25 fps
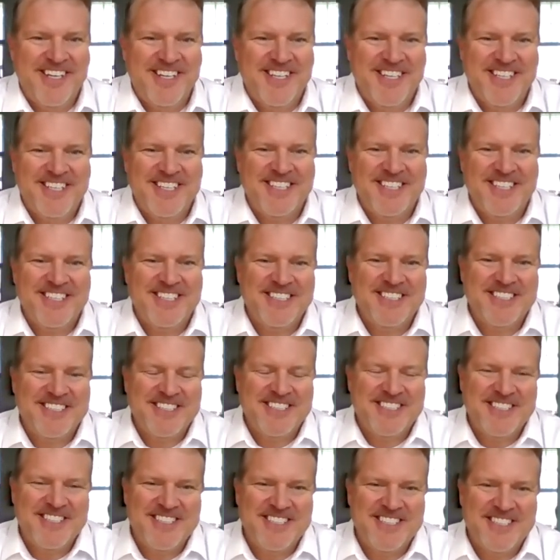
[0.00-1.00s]

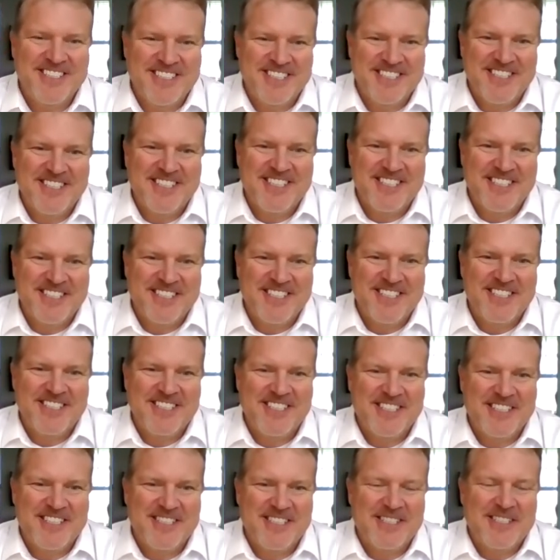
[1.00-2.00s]

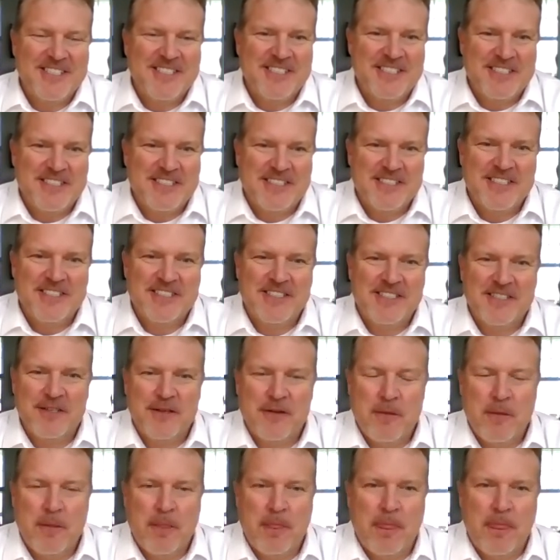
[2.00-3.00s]

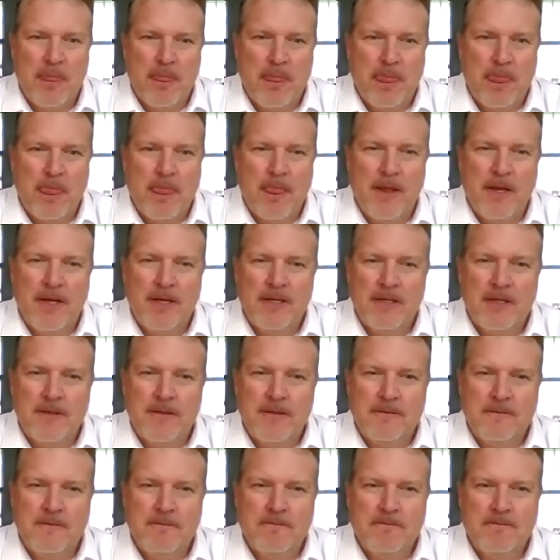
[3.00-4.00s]

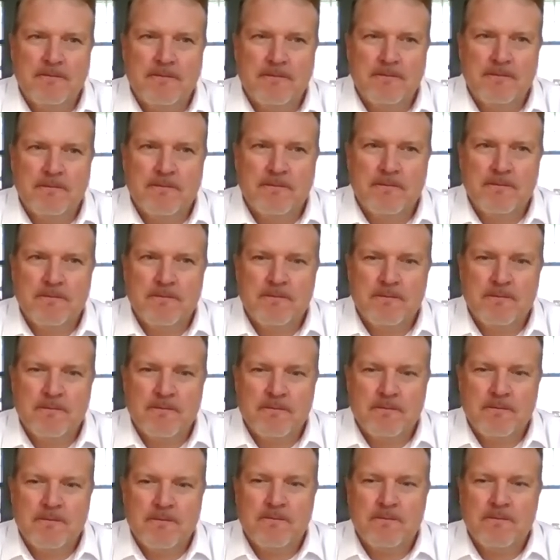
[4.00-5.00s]

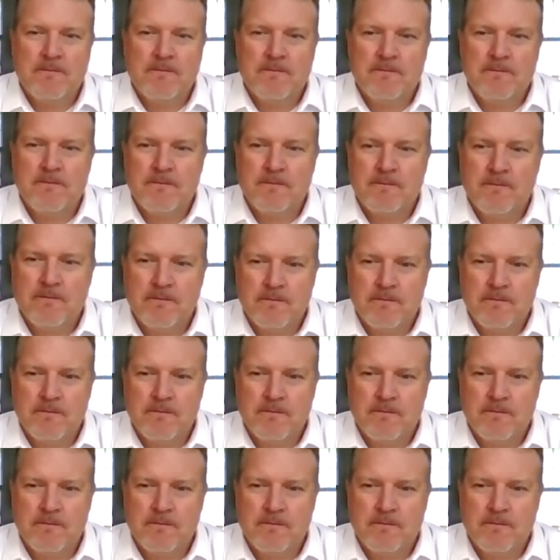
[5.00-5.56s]
The person shown says nothing.